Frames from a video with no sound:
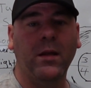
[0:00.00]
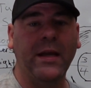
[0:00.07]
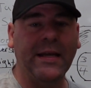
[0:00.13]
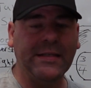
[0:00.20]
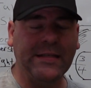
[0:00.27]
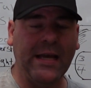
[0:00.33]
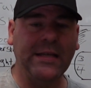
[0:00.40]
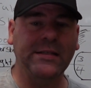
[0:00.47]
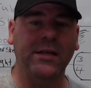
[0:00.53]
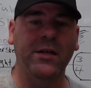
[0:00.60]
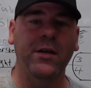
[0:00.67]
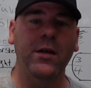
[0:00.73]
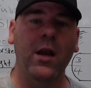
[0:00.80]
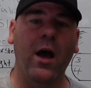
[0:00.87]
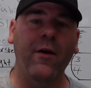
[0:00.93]
It takes
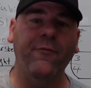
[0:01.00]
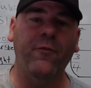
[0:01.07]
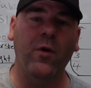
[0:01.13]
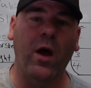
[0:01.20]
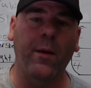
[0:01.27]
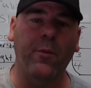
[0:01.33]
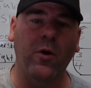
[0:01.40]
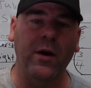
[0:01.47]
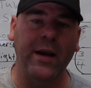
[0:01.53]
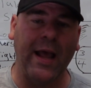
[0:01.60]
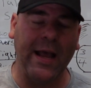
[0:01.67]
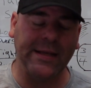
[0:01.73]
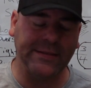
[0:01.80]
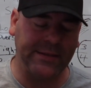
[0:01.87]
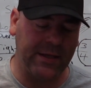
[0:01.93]
enough rubber, and
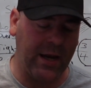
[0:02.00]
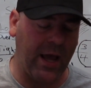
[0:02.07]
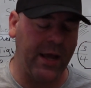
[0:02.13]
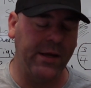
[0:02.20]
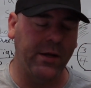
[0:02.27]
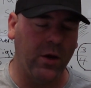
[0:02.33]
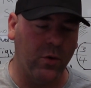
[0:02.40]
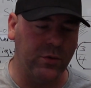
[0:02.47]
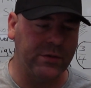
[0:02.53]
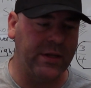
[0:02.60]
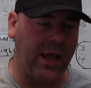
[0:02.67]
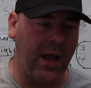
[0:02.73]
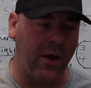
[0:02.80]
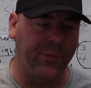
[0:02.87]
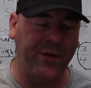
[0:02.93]
as the night goes
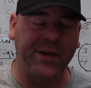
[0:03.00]
down,